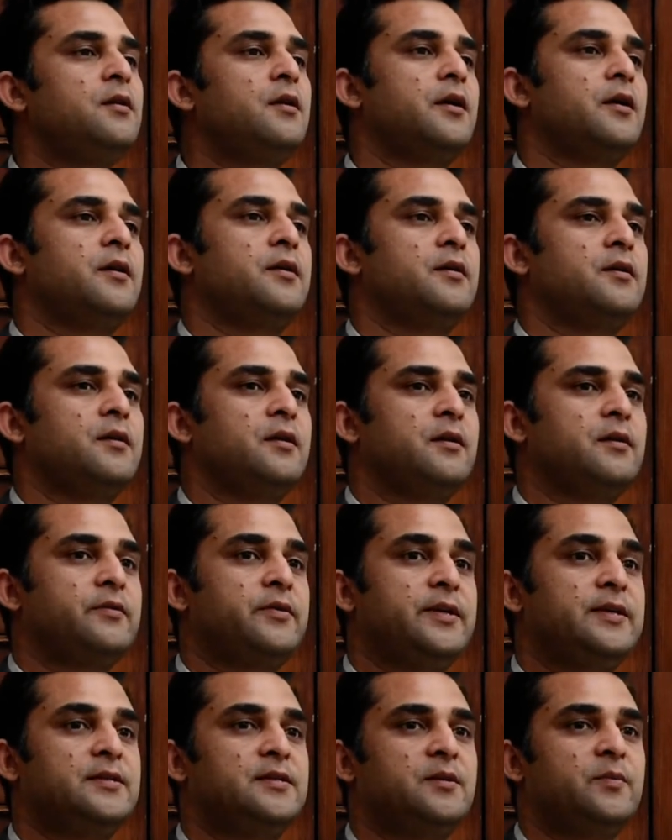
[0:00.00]
and a
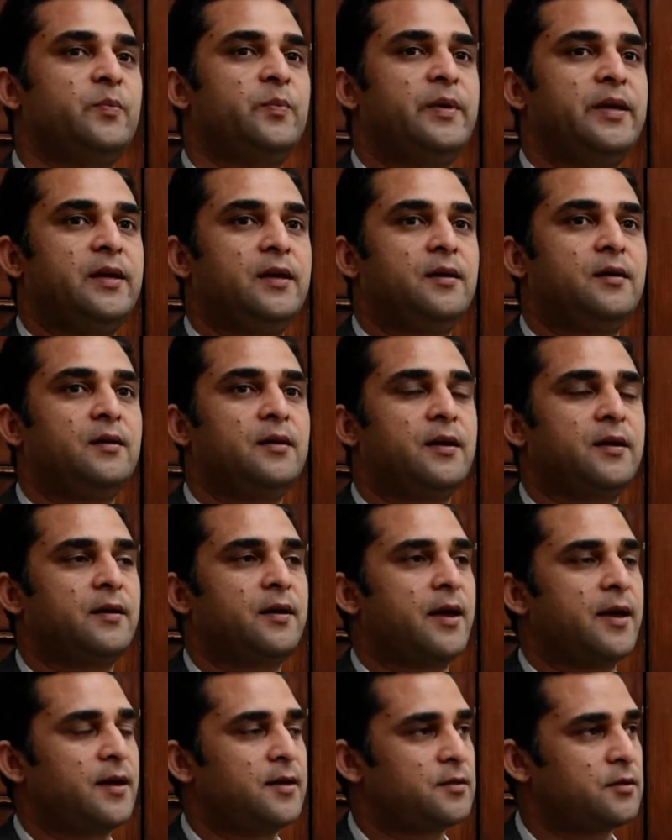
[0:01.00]
reason being
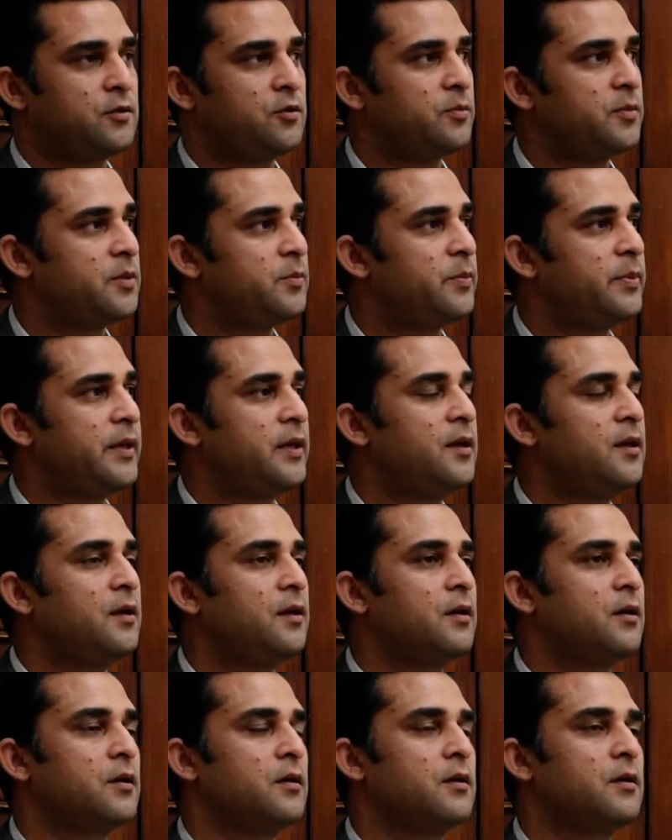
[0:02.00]
that as human being,